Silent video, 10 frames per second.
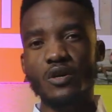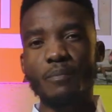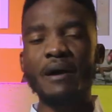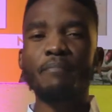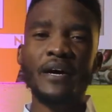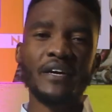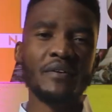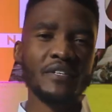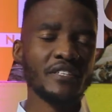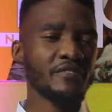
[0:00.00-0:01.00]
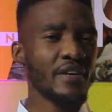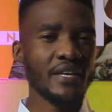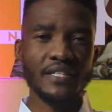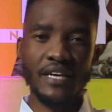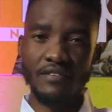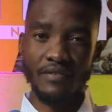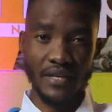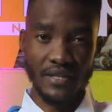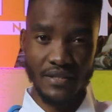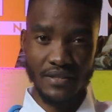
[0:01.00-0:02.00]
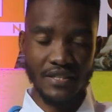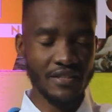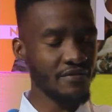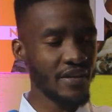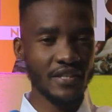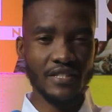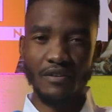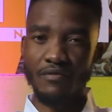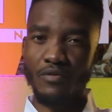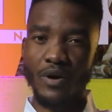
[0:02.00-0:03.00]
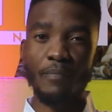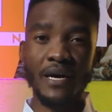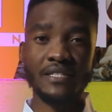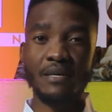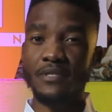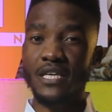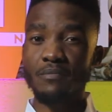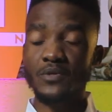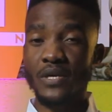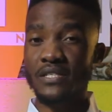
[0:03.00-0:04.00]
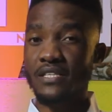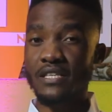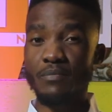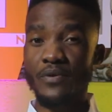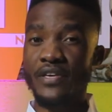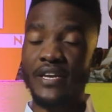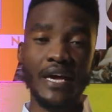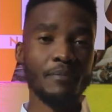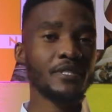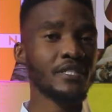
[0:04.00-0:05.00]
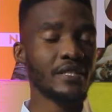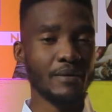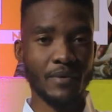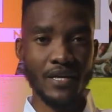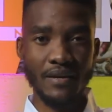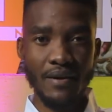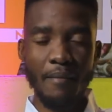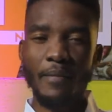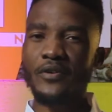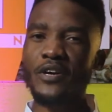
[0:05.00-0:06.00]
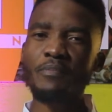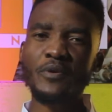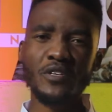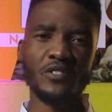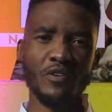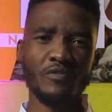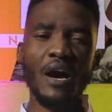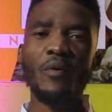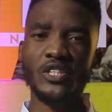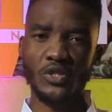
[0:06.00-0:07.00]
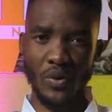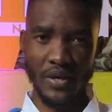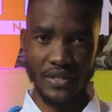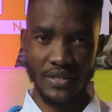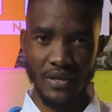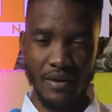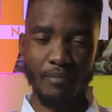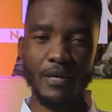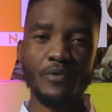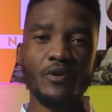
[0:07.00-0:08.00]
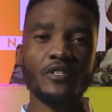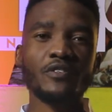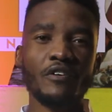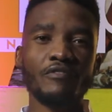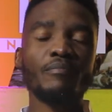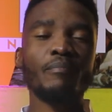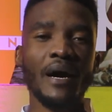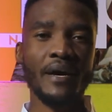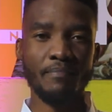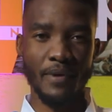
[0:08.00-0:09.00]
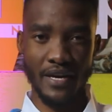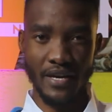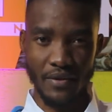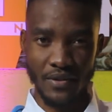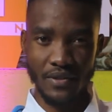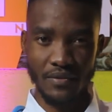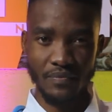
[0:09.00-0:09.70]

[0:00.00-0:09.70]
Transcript: So my background is very tough, guys. It's very tough, whereby sometimes you can sleep with an empty stomach, but not because of our choice, but because of my background.